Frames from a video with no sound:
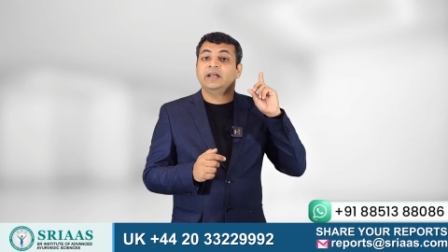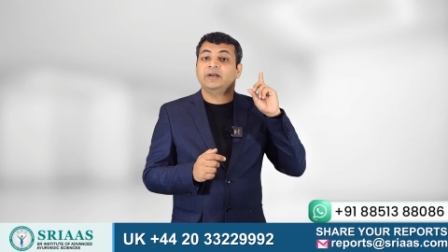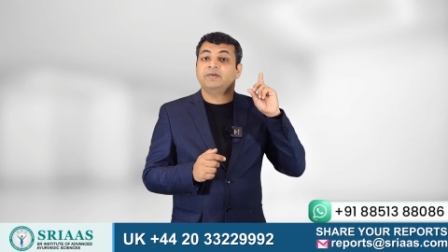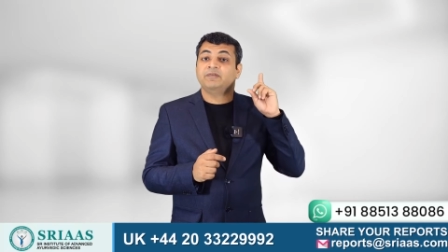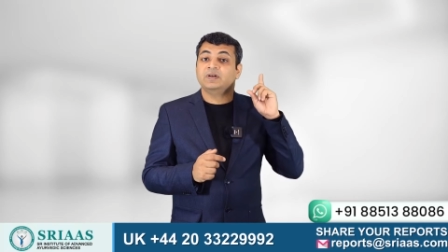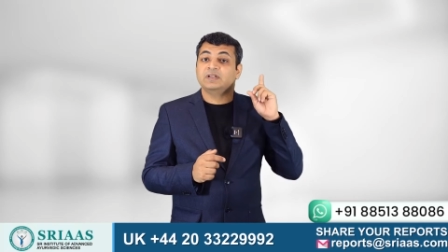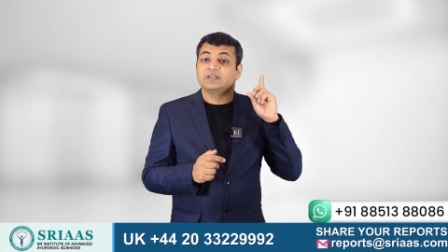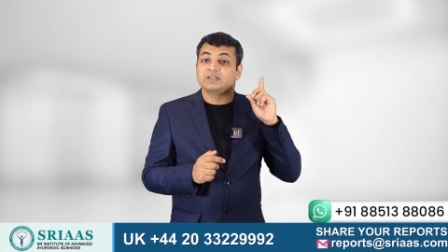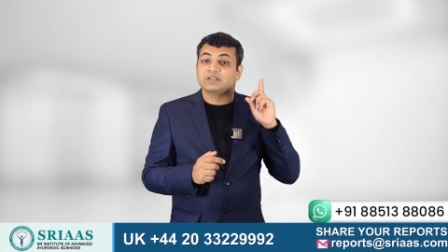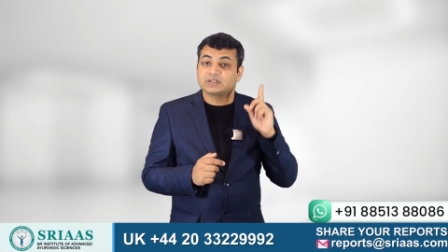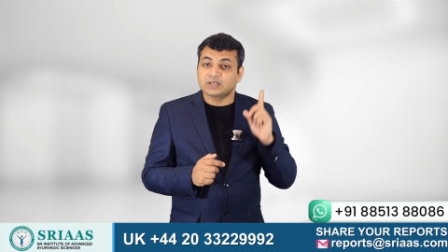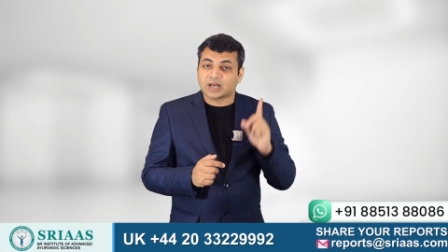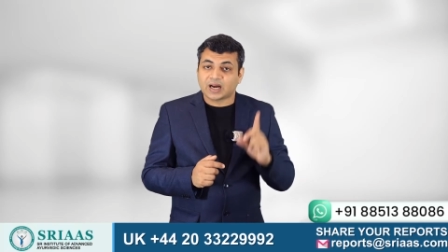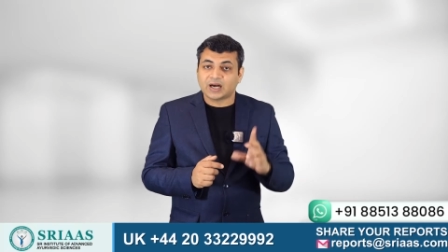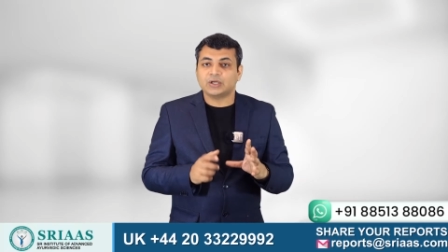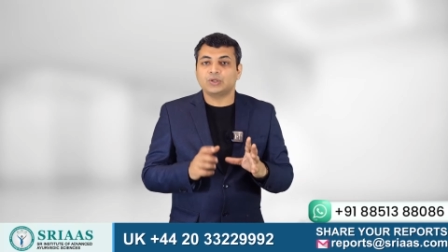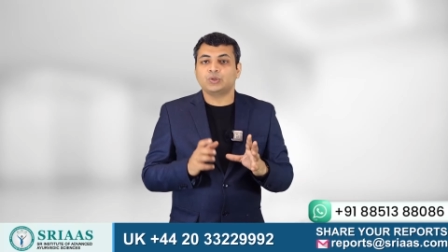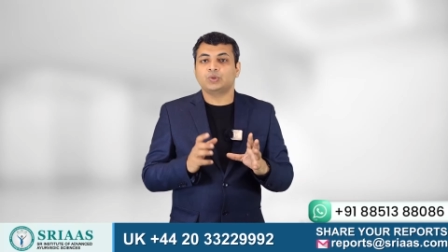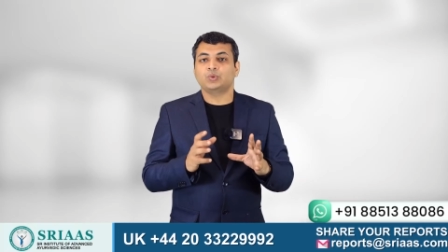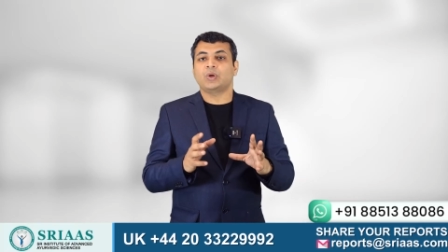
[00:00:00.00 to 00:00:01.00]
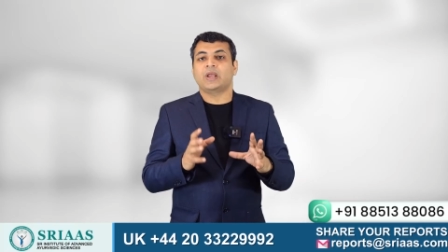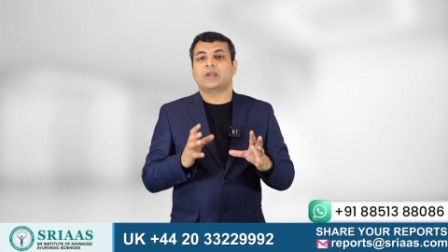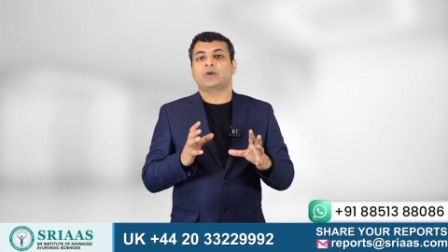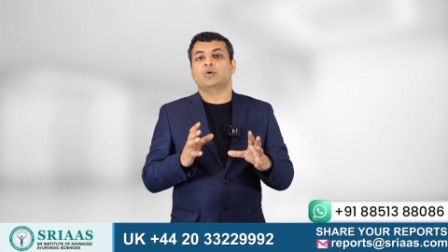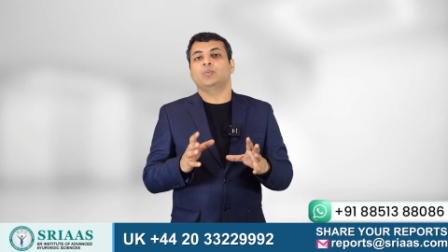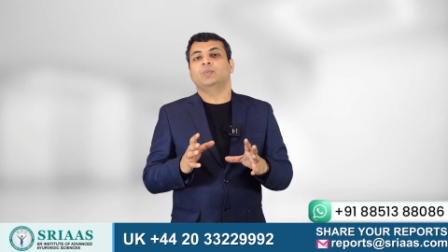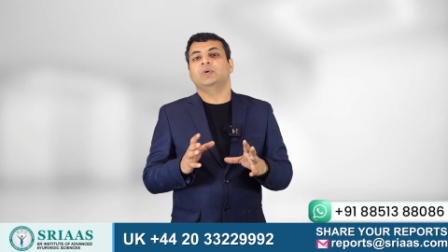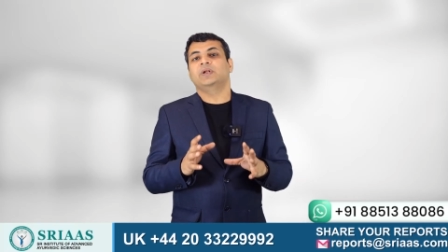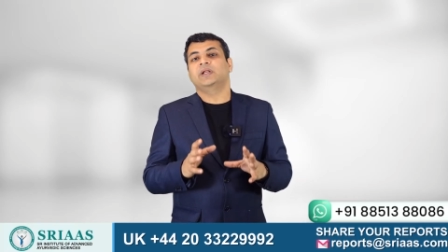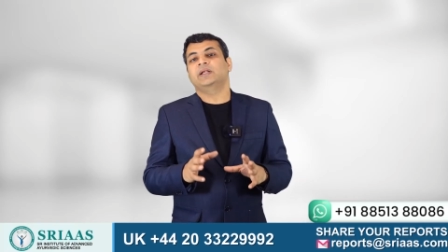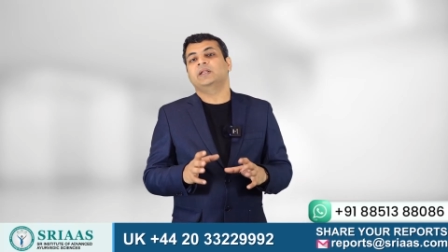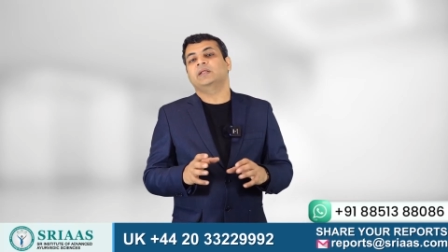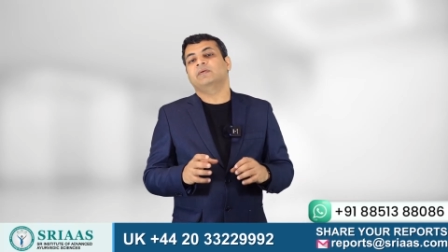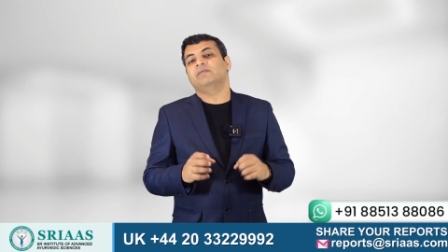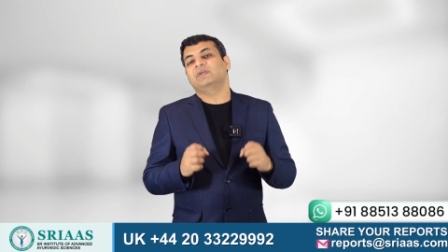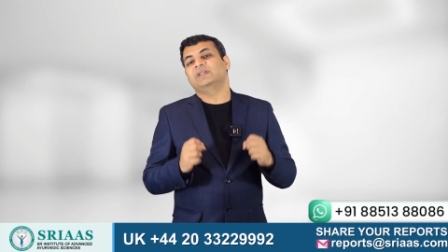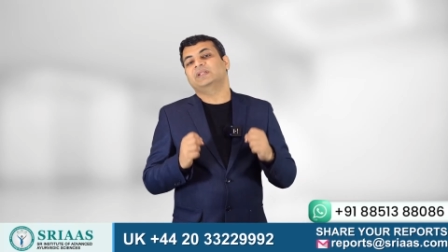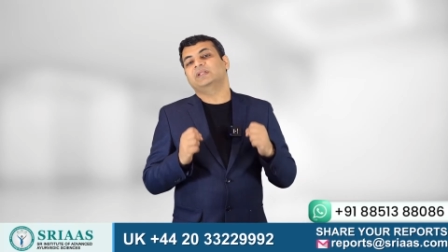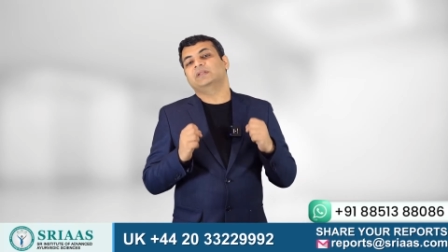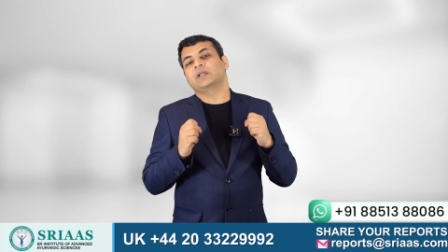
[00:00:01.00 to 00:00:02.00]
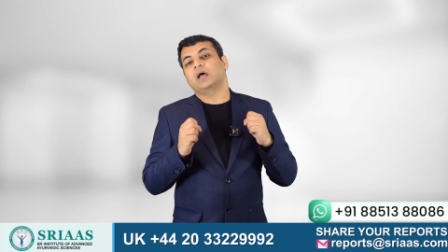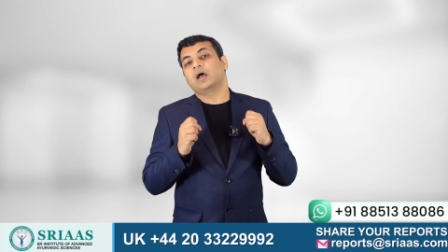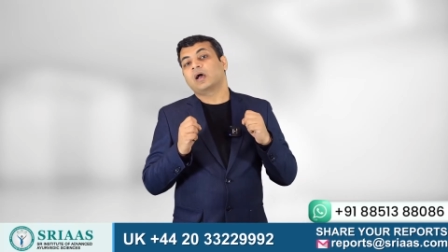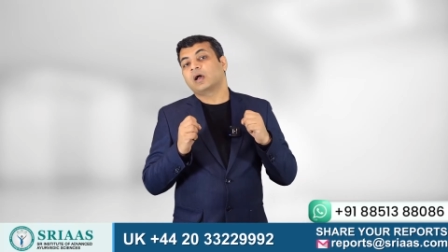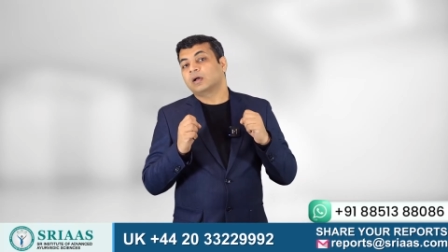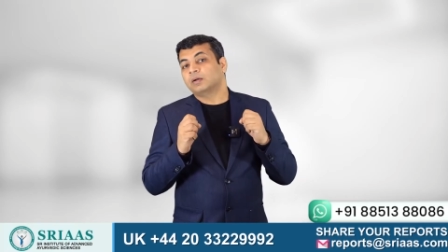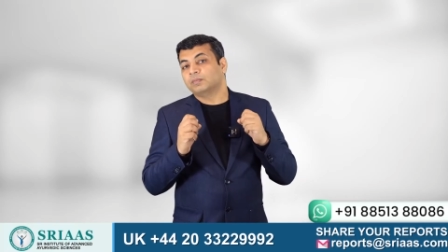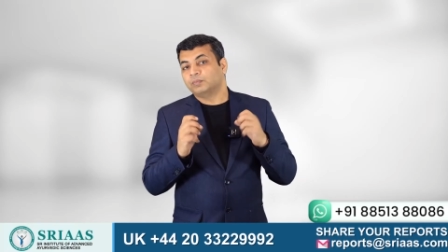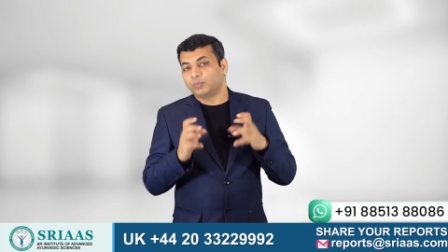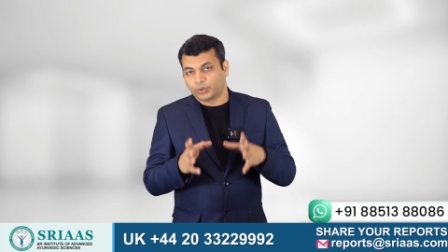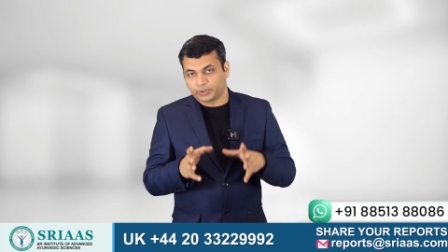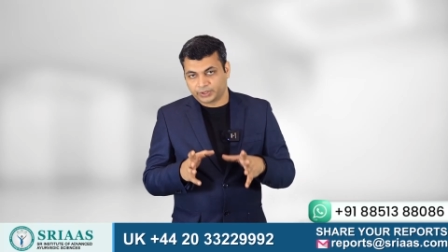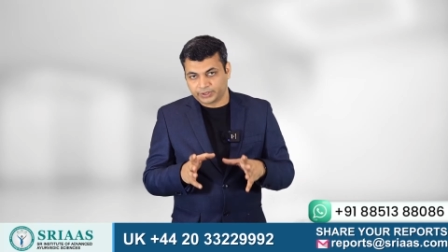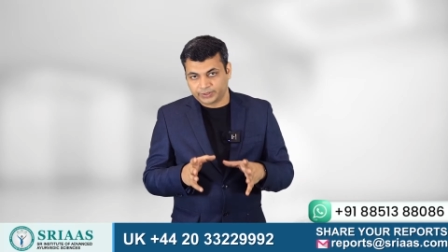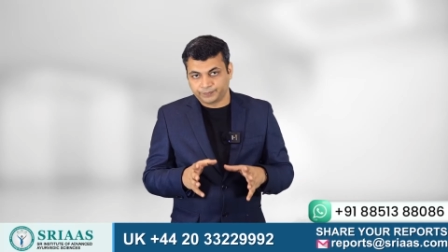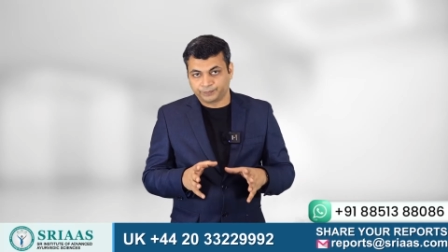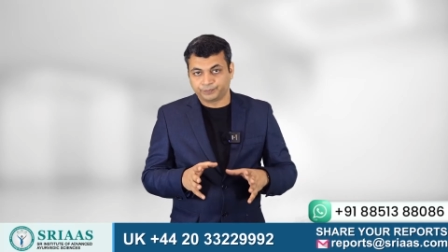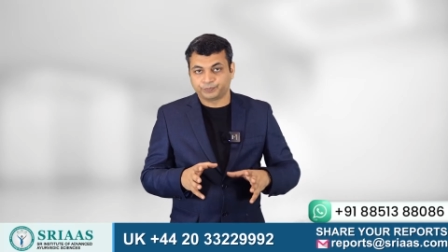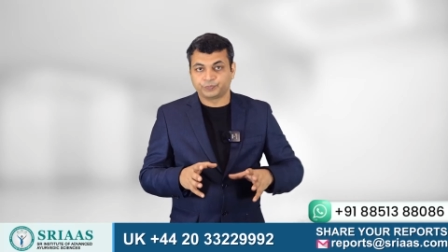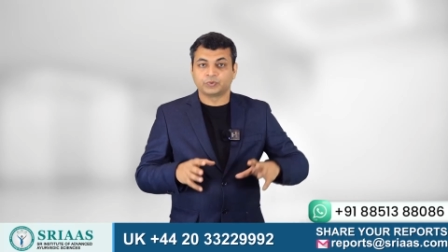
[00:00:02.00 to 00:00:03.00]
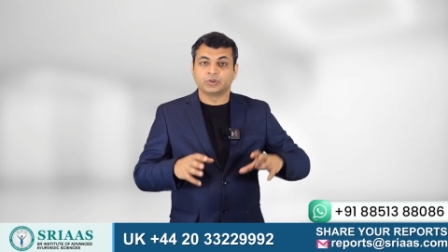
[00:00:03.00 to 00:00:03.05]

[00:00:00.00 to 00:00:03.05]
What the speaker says: it will start to accumulate within the body.